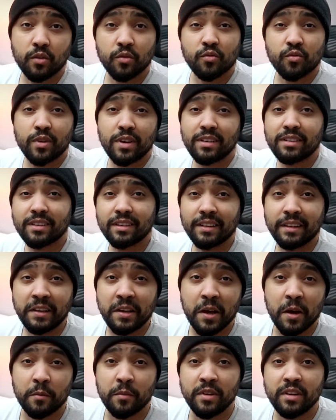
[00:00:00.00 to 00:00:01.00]
recently
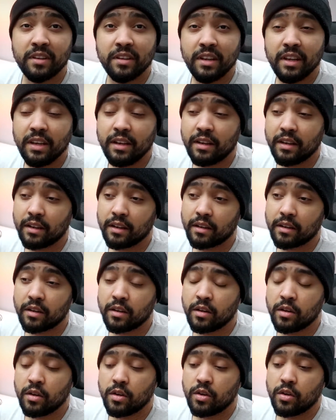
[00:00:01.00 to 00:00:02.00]
I've been needing
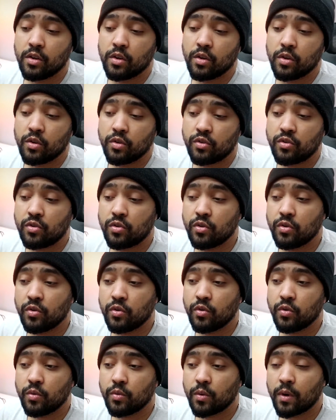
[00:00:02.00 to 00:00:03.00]

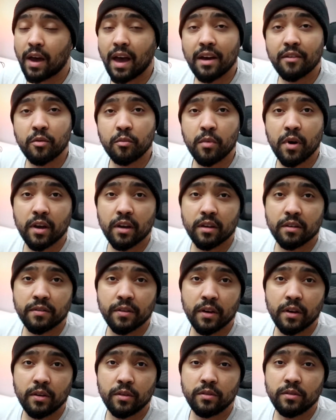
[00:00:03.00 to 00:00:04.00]
to have a
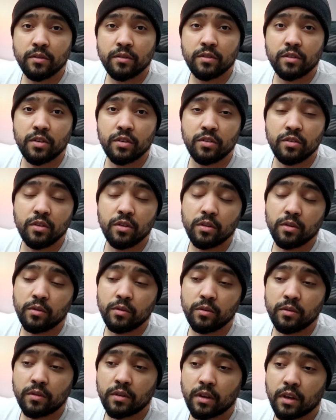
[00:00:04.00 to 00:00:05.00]
microphone to
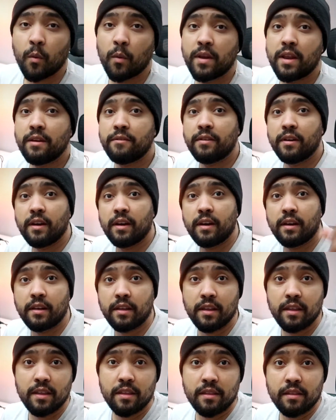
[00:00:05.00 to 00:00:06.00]
use whenever
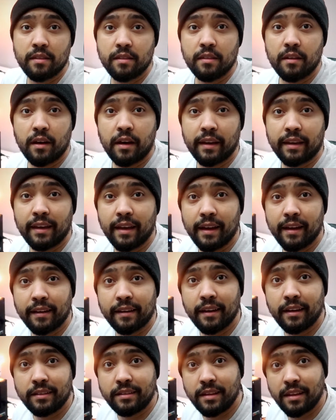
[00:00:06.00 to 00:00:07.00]
I can't
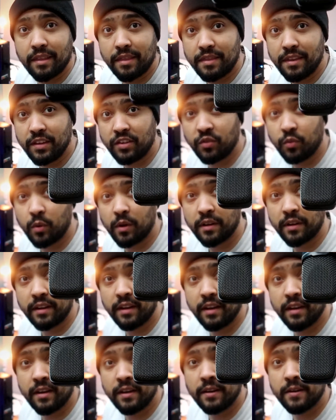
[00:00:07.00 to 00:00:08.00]
get to this one
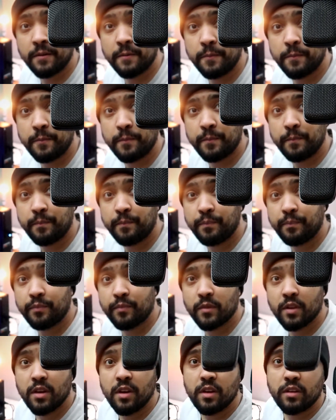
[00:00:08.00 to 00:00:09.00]
here.
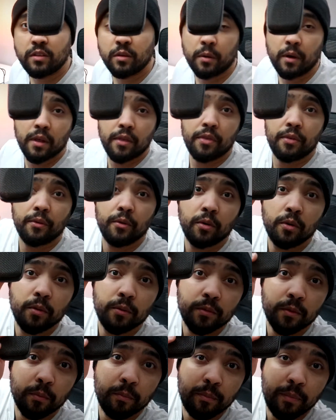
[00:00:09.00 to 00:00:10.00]
So I
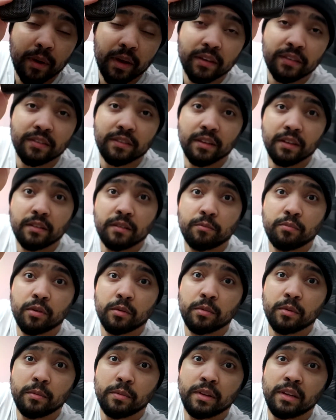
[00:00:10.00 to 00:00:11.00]
thought the best thing to
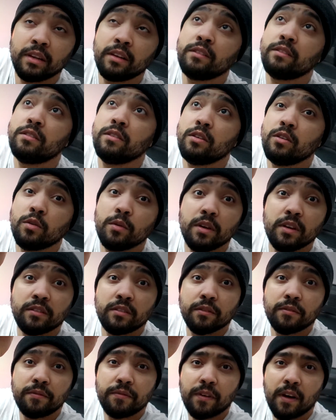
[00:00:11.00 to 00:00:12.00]
probably do is
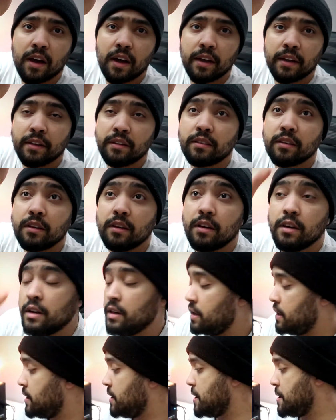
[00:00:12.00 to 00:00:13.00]
to find
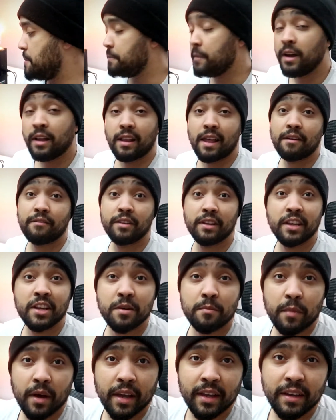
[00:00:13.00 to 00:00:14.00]
a lavalier
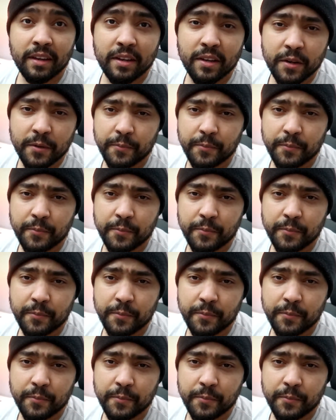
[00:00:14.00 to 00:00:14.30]
mic.